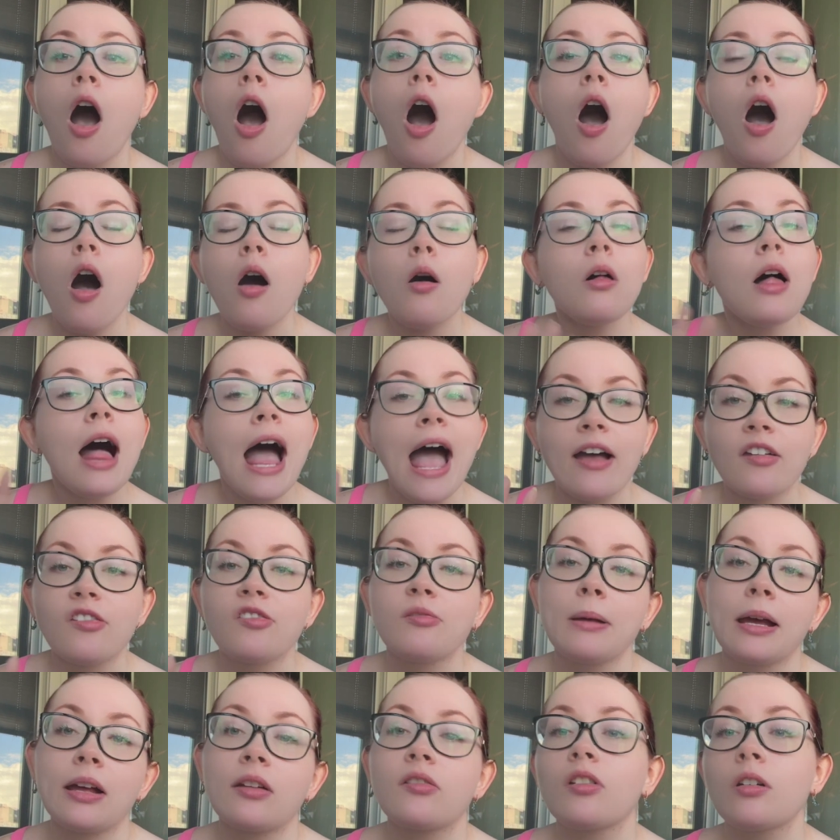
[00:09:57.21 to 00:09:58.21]
All
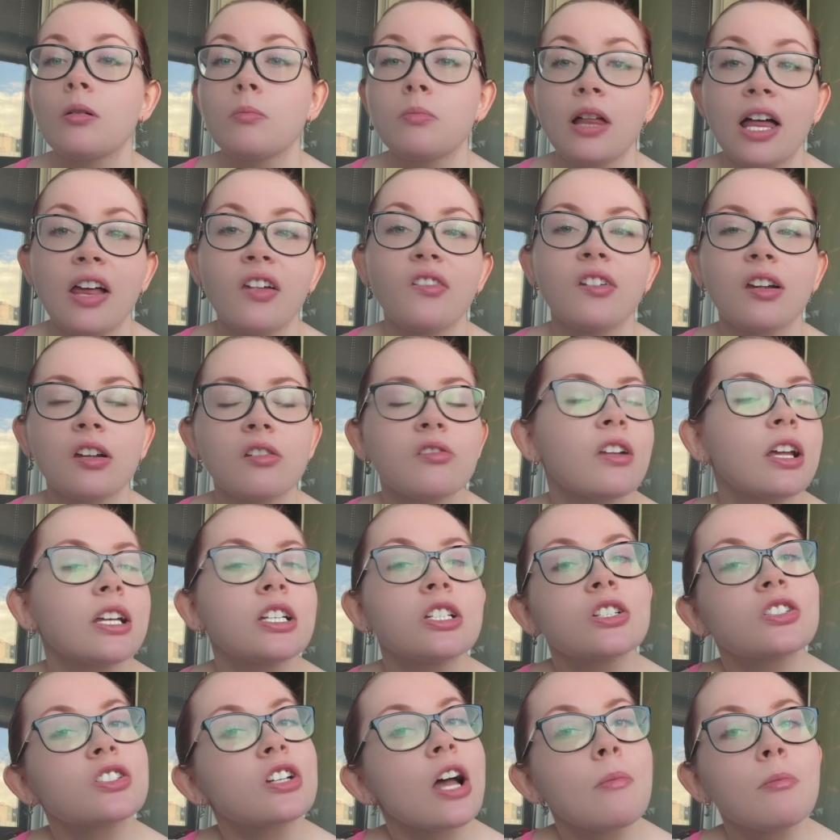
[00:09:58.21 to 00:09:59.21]
aspects are blessings, they
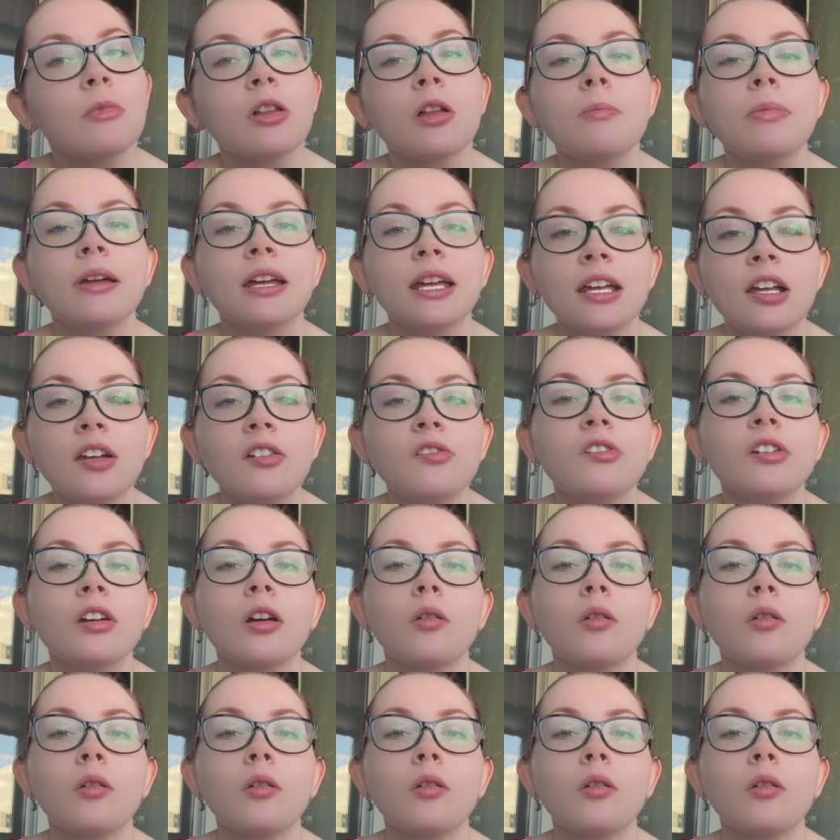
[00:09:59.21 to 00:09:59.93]
just come a little bit easier